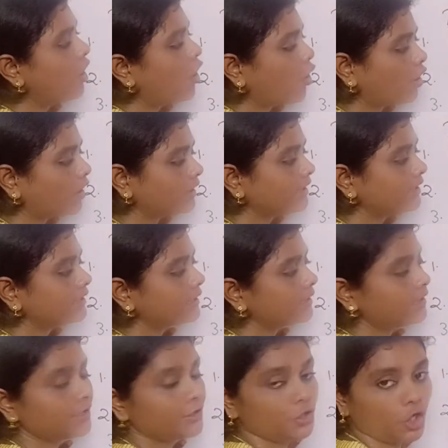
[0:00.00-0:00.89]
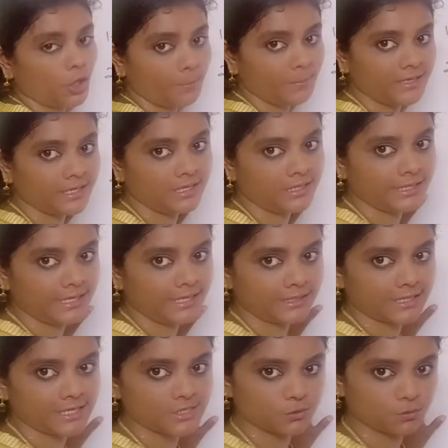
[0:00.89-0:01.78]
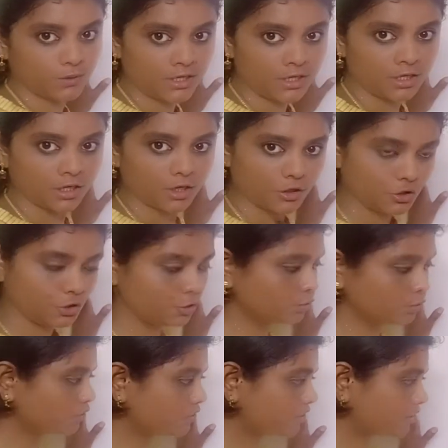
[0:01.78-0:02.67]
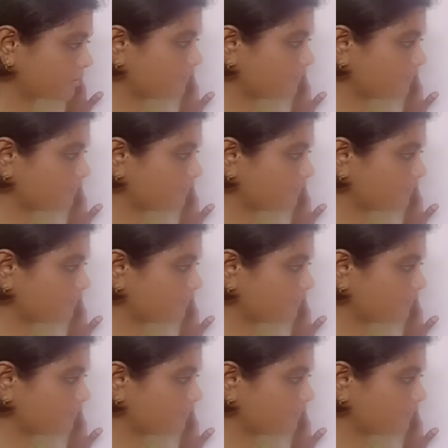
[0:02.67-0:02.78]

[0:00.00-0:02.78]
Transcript: ordinal and nominal data were used.